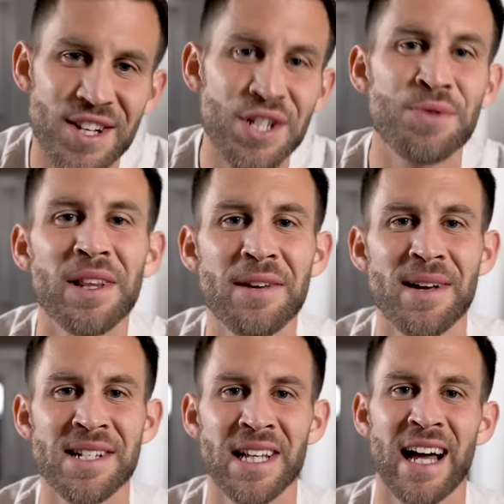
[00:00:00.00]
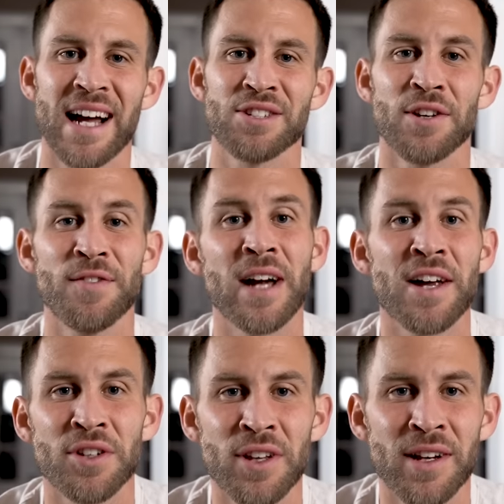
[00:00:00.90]
It just really means a lot. So if you
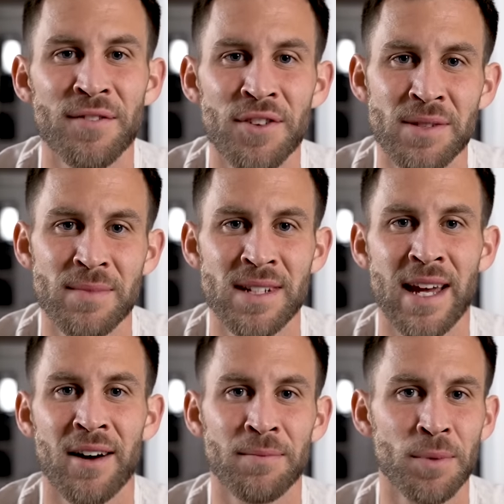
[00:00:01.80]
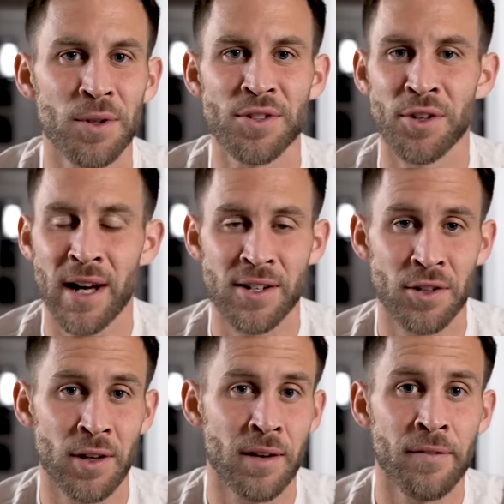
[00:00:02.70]
guys are looking for some discounted boots or you guys
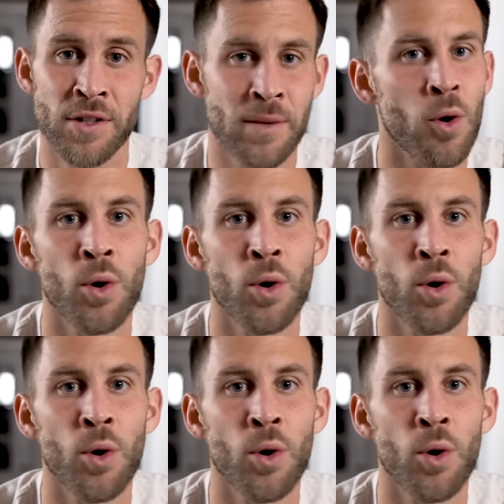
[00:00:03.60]
are looking for some